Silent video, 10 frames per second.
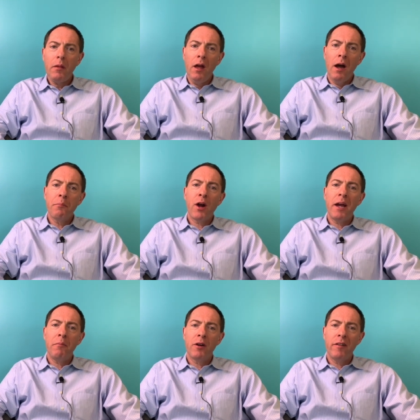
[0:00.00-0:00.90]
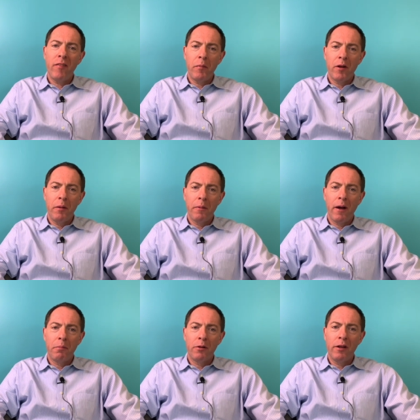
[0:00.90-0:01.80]
I'm Brian Murray of the Murray
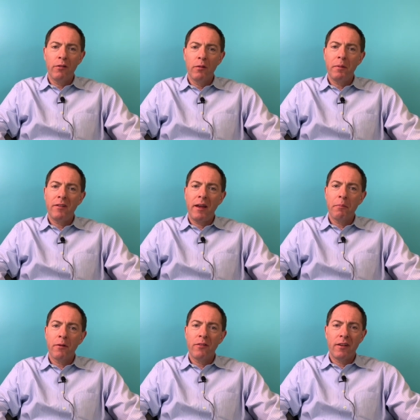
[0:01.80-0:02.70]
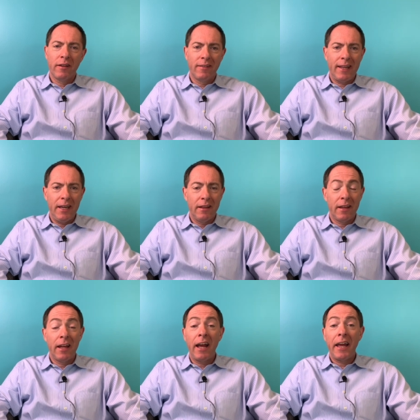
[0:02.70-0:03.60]
Property Group. It's April 16th,
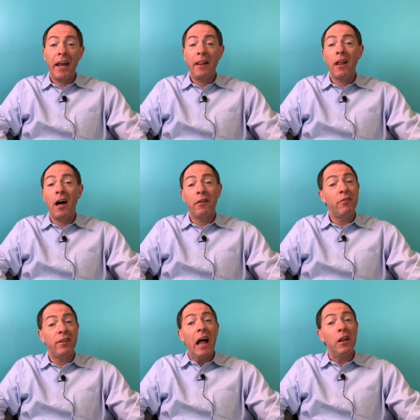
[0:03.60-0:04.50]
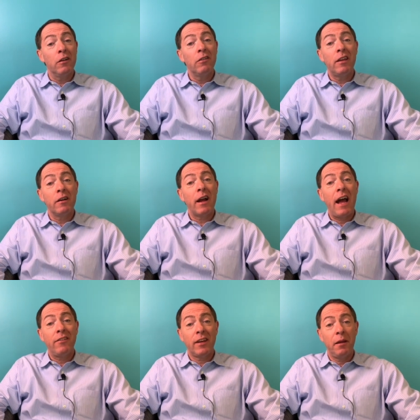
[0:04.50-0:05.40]
and I get a lot of sellers that are
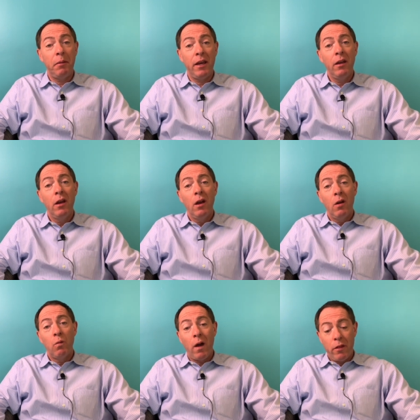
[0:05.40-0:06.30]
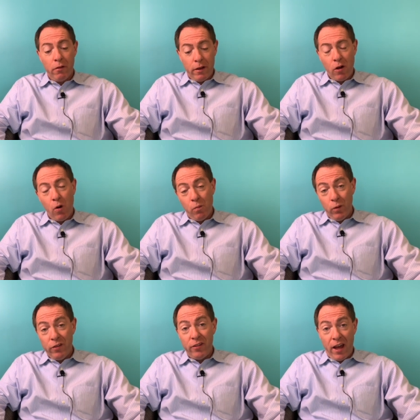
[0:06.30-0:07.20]
asking me whether their home will
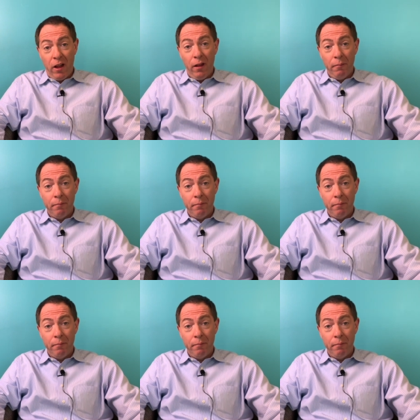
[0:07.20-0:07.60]
sell.